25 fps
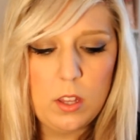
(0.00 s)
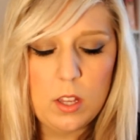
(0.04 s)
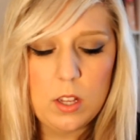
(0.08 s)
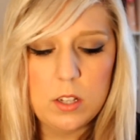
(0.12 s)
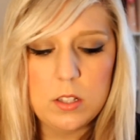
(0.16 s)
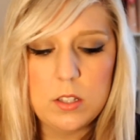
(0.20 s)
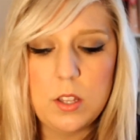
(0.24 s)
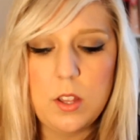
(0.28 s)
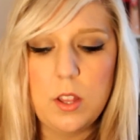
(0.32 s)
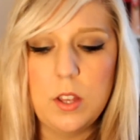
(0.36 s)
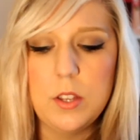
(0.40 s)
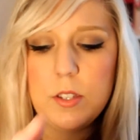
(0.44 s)

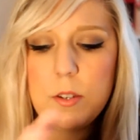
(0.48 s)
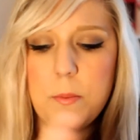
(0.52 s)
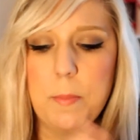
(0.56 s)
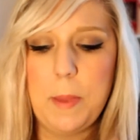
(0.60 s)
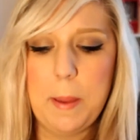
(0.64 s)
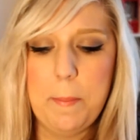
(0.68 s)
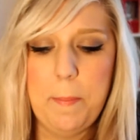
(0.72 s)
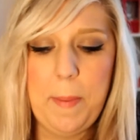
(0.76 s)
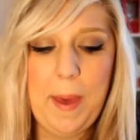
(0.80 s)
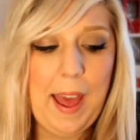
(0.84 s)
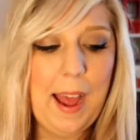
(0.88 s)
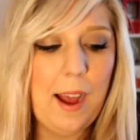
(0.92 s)
So those are
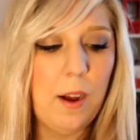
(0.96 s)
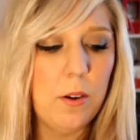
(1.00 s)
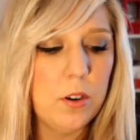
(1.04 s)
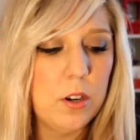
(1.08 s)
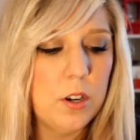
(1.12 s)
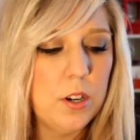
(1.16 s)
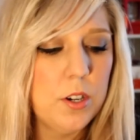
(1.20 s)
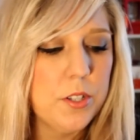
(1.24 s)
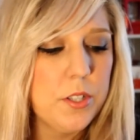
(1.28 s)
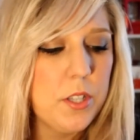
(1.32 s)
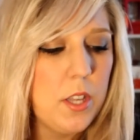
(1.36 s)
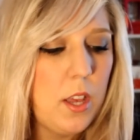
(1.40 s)
my
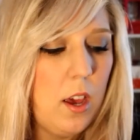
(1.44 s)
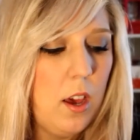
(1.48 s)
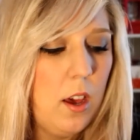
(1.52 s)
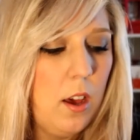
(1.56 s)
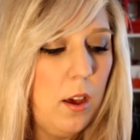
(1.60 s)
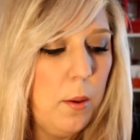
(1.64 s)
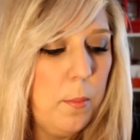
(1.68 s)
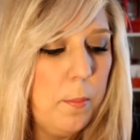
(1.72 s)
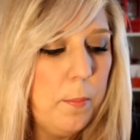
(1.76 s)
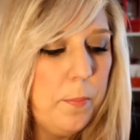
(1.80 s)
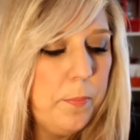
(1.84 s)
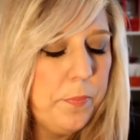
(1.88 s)
powders.
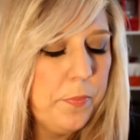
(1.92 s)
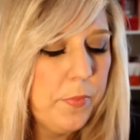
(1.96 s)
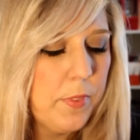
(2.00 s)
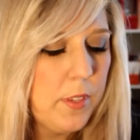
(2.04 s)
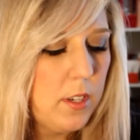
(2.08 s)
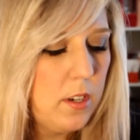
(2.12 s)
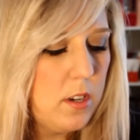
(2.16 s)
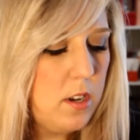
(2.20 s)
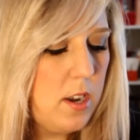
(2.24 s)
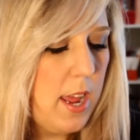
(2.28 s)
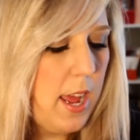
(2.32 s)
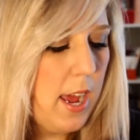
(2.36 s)

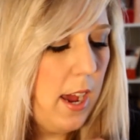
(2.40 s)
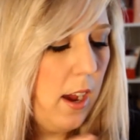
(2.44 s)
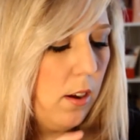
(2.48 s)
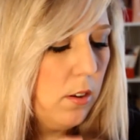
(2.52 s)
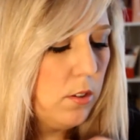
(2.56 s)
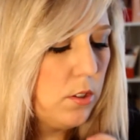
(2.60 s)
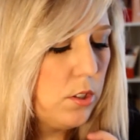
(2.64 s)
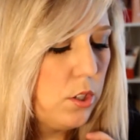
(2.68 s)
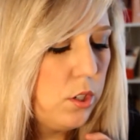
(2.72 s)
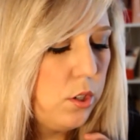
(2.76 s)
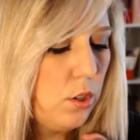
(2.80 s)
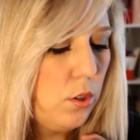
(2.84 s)

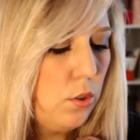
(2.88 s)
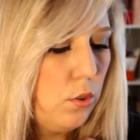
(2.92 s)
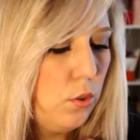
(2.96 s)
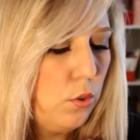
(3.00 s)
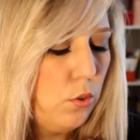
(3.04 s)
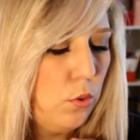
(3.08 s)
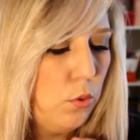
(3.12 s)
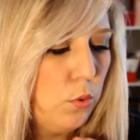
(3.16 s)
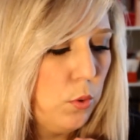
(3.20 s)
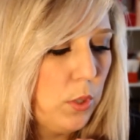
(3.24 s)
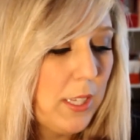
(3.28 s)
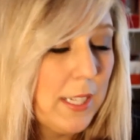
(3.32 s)
Now
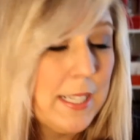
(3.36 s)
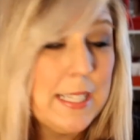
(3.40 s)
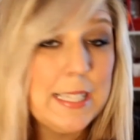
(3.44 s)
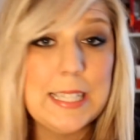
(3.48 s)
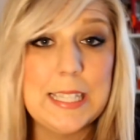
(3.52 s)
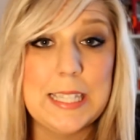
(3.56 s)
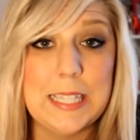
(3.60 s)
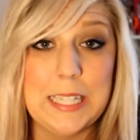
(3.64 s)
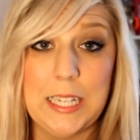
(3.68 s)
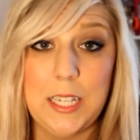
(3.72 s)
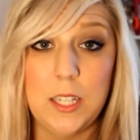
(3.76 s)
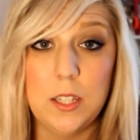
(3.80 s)
to
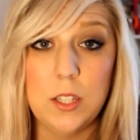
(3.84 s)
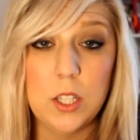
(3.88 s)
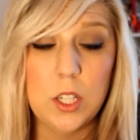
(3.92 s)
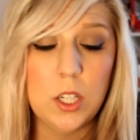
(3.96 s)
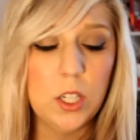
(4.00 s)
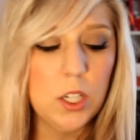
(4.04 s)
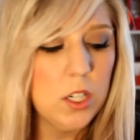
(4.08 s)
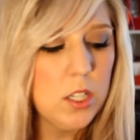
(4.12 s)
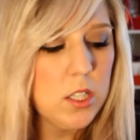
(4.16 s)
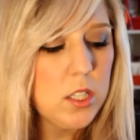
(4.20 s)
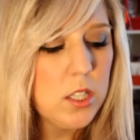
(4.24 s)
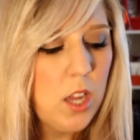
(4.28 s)

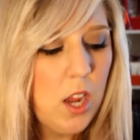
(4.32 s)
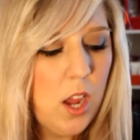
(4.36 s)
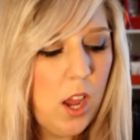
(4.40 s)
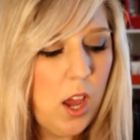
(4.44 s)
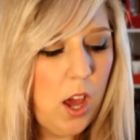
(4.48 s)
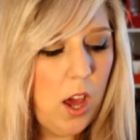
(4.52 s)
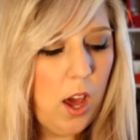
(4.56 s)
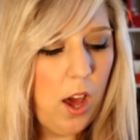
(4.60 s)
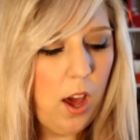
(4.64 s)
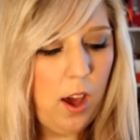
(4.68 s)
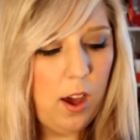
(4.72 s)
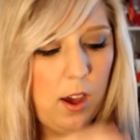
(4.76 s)
concealers.
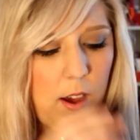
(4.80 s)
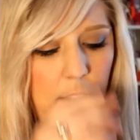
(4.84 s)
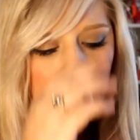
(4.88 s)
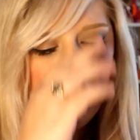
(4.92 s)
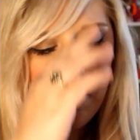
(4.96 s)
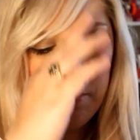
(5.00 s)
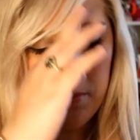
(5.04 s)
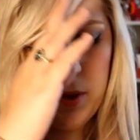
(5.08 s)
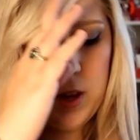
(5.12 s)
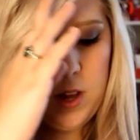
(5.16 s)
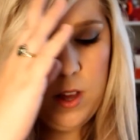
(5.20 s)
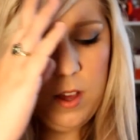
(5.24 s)

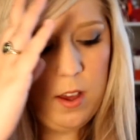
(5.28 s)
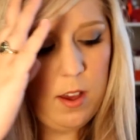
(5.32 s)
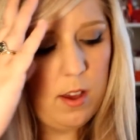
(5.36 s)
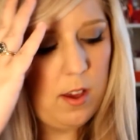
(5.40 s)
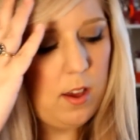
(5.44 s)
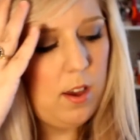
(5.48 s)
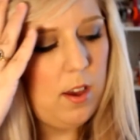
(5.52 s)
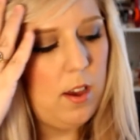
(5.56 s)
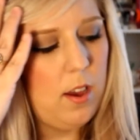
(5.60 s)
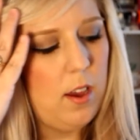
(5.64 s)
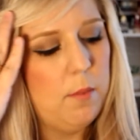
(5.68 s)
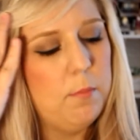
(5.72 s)
I'm
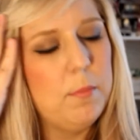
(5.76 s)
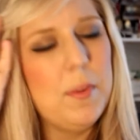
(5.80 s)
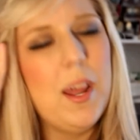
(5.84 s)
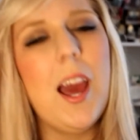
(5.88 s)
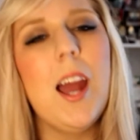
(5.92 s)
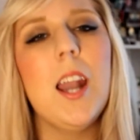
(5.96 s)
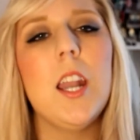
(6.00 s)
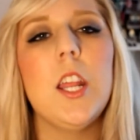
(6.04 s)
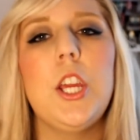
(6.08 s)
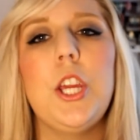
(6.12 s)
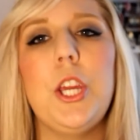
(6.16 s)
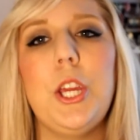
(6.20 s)

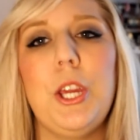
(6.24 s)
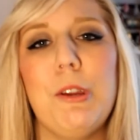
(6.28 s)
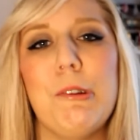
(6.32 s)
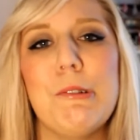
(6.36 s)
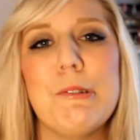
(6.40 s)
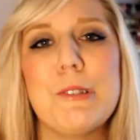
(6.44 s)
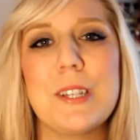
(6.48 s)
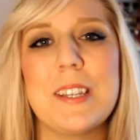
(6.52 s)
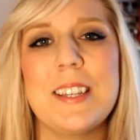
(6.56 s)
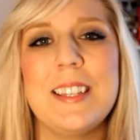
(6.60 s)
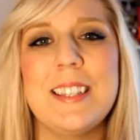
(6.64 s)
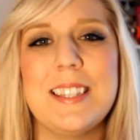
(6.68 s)
not a
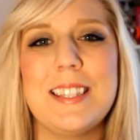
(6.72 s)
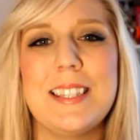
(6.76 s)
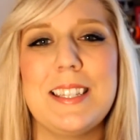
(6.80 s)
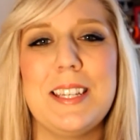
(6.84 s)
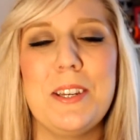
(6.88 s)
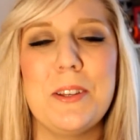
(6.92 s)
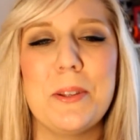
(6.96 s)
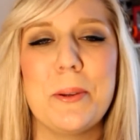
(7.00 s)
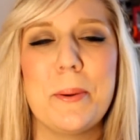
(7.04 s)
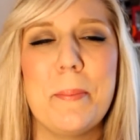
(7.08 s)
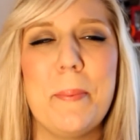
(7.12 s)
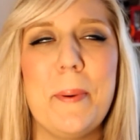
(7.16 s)
huge
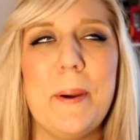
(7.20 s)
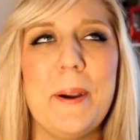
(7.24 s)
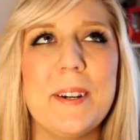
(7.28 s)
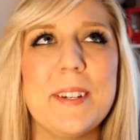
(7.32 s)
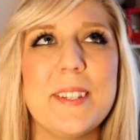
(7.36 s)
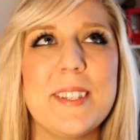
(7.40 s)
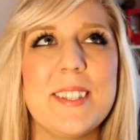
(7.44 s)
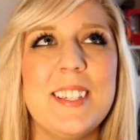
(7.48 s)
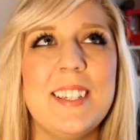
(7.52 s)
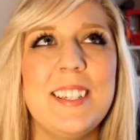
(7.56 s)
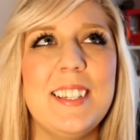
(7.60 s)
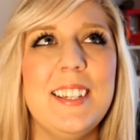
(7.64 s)
concealer
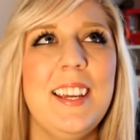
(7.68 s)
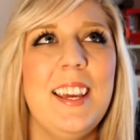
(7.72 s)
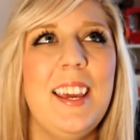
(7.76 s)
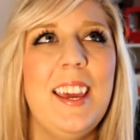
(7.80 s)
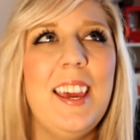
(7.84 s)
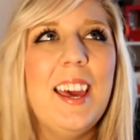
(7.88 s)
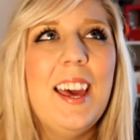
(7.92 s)
person.